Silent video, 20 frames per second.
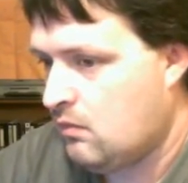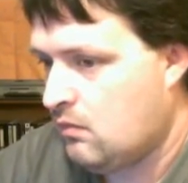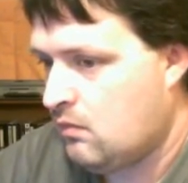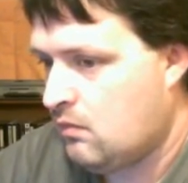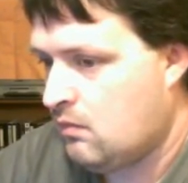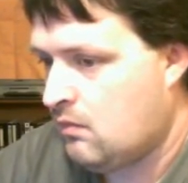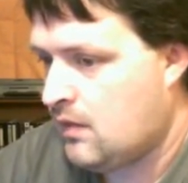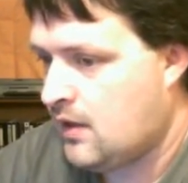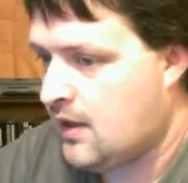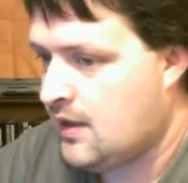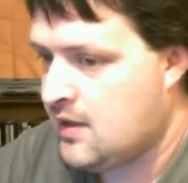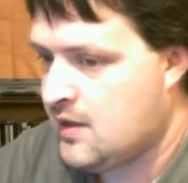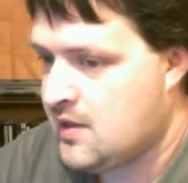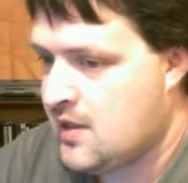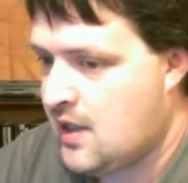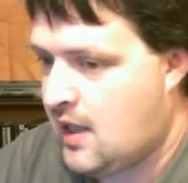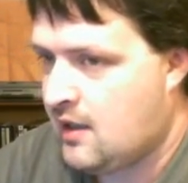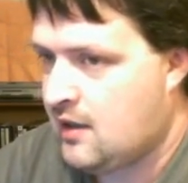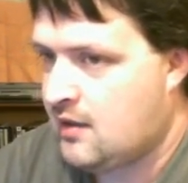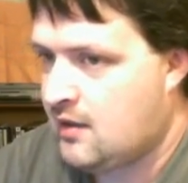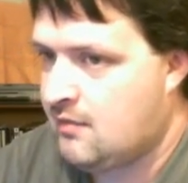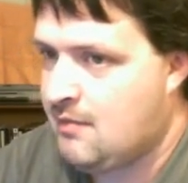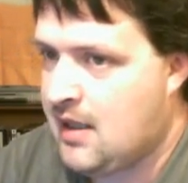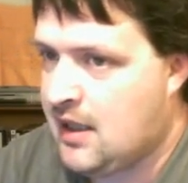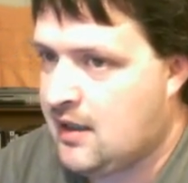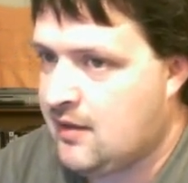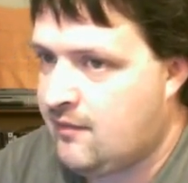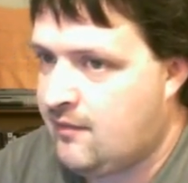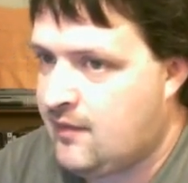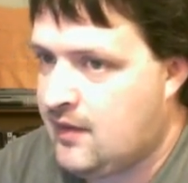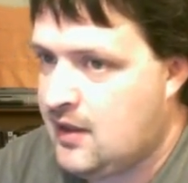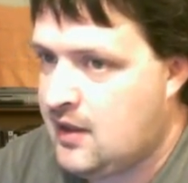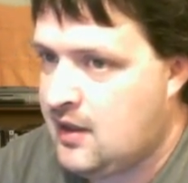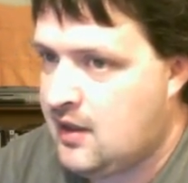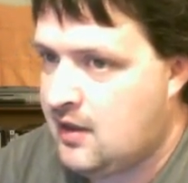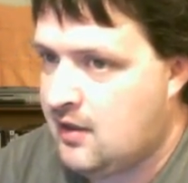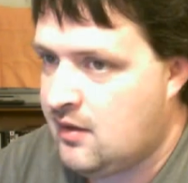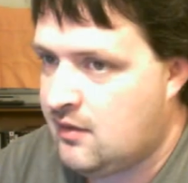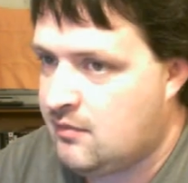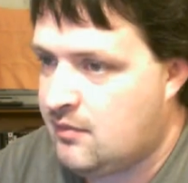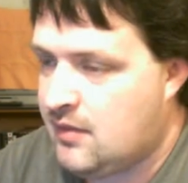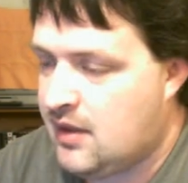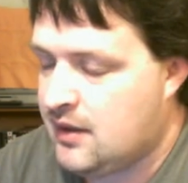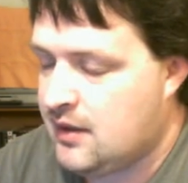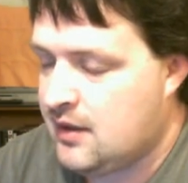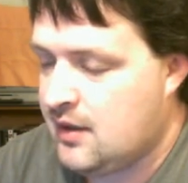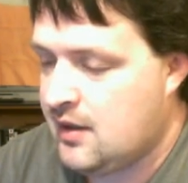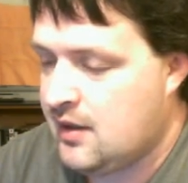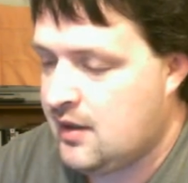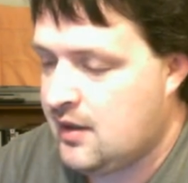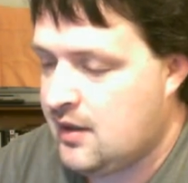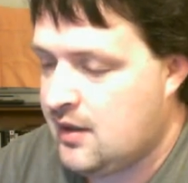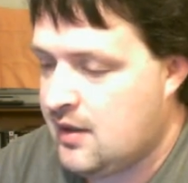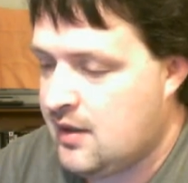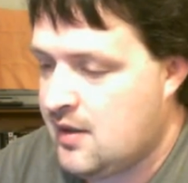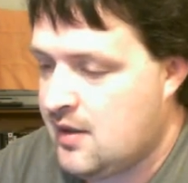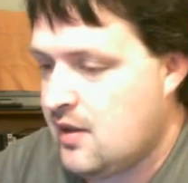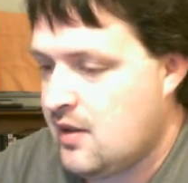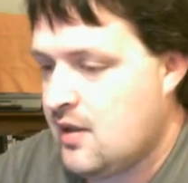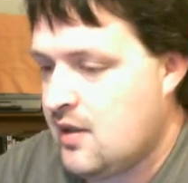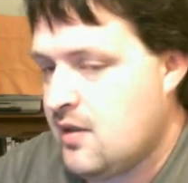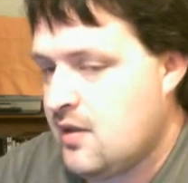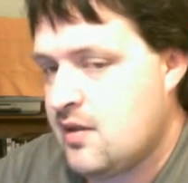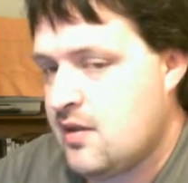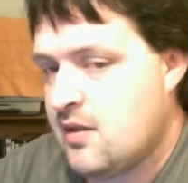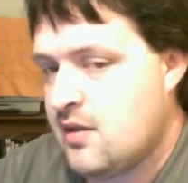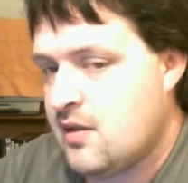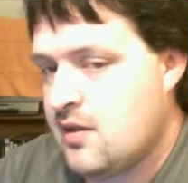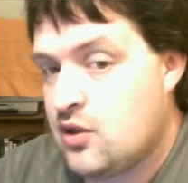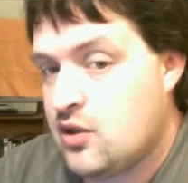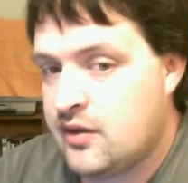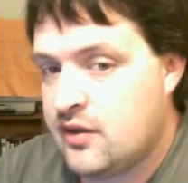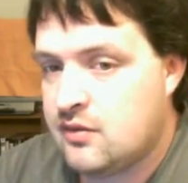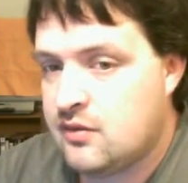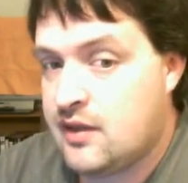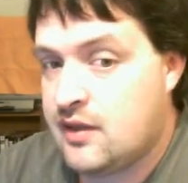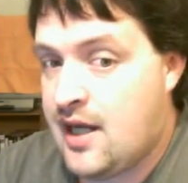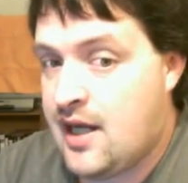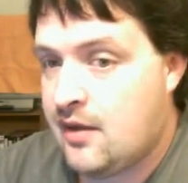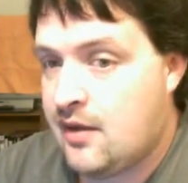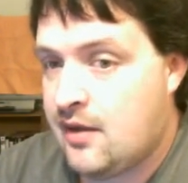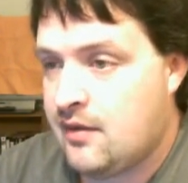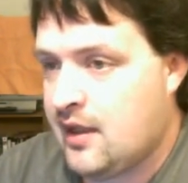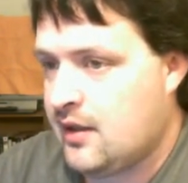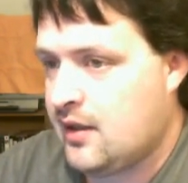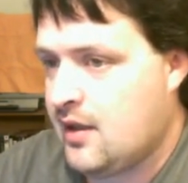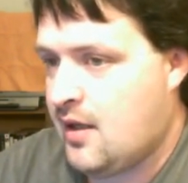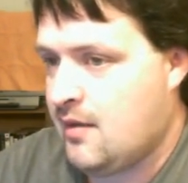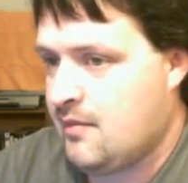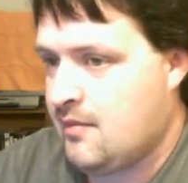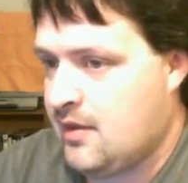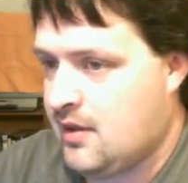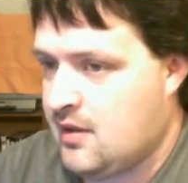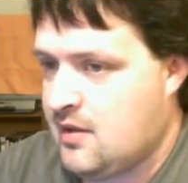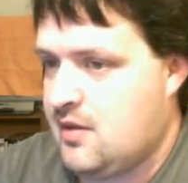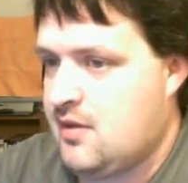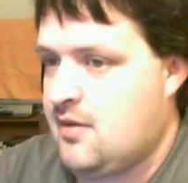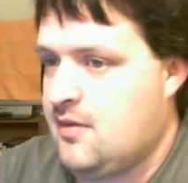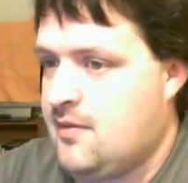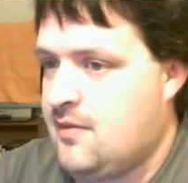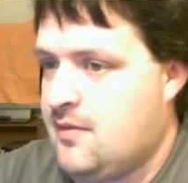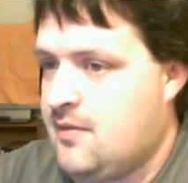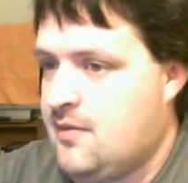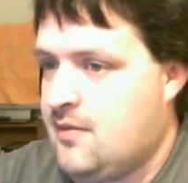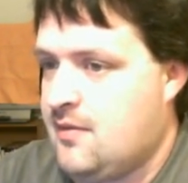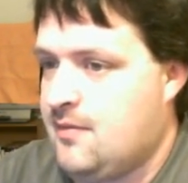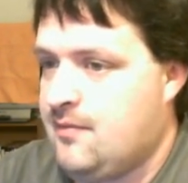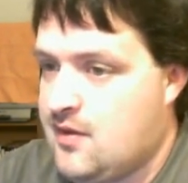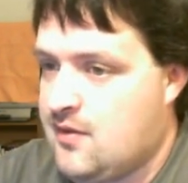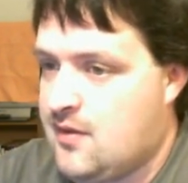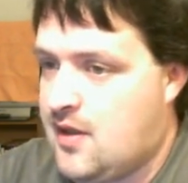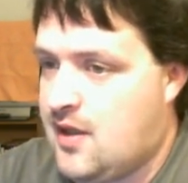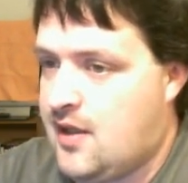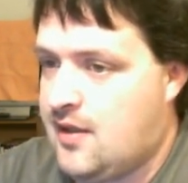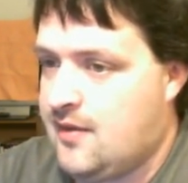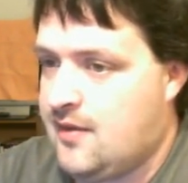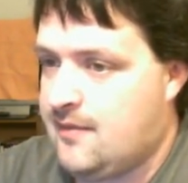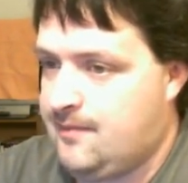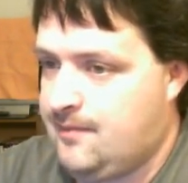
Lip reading: when I decided to make a video about this is trickle-down economics. That's right.